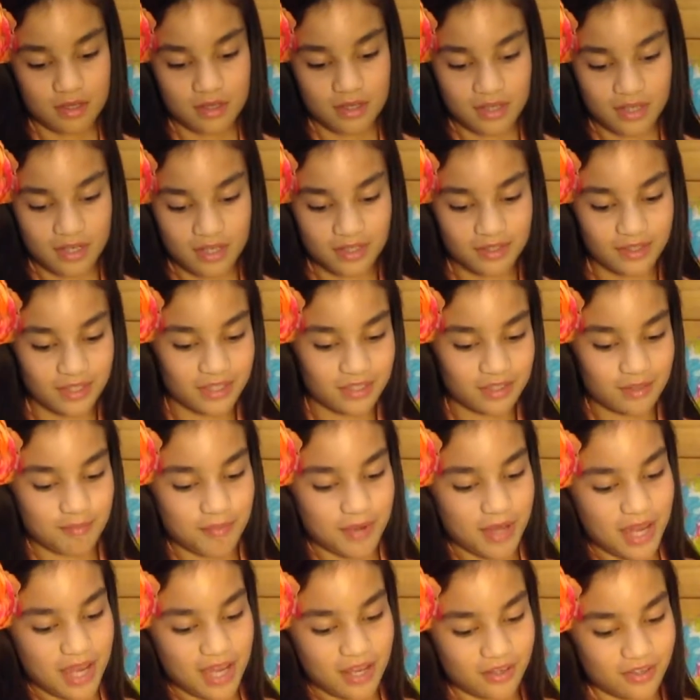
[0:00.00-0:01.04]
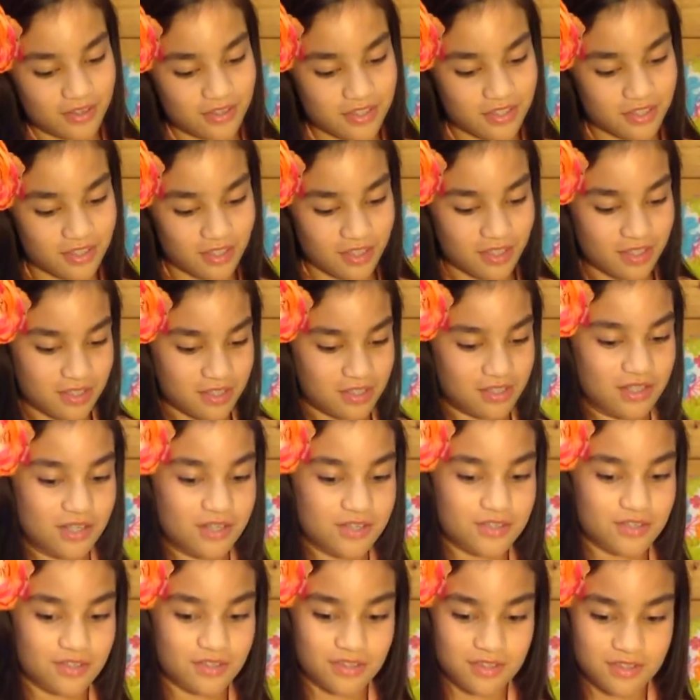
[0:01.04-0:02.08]
And I like the patterns and the
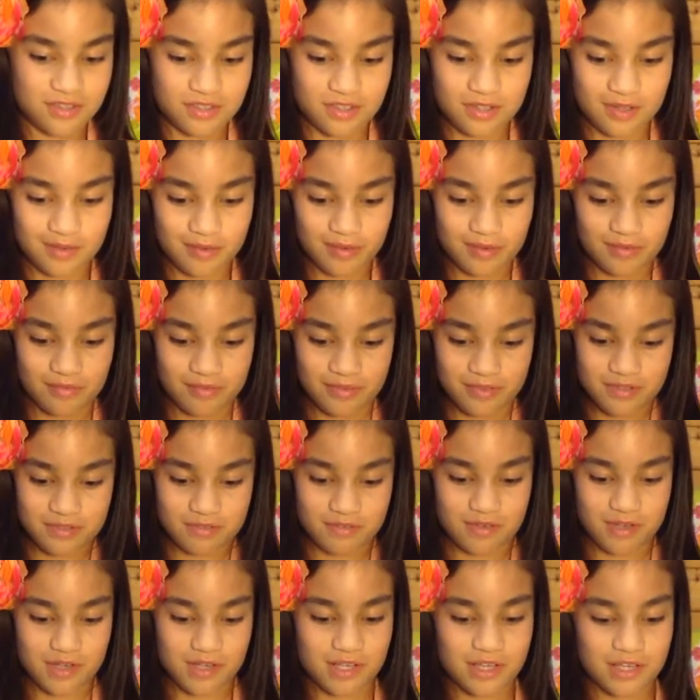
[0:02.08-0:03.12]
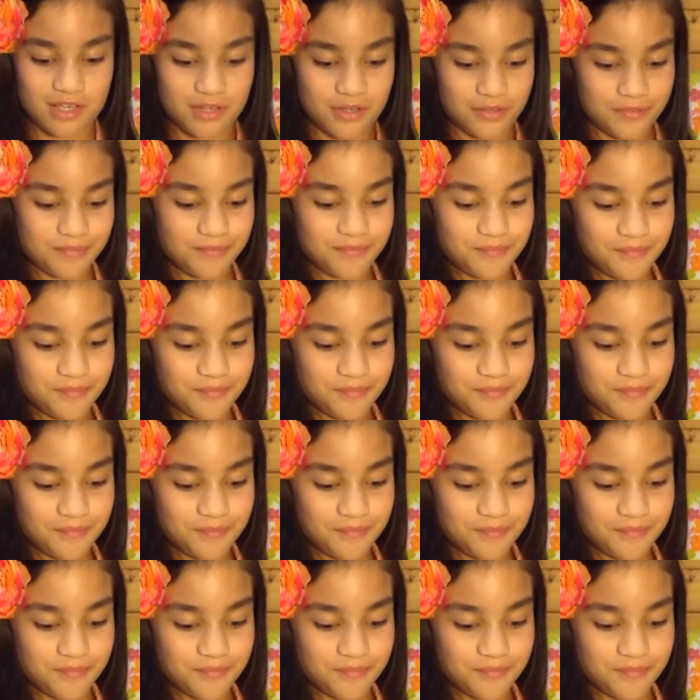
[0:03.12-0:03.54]
designs on this album. It's very cute.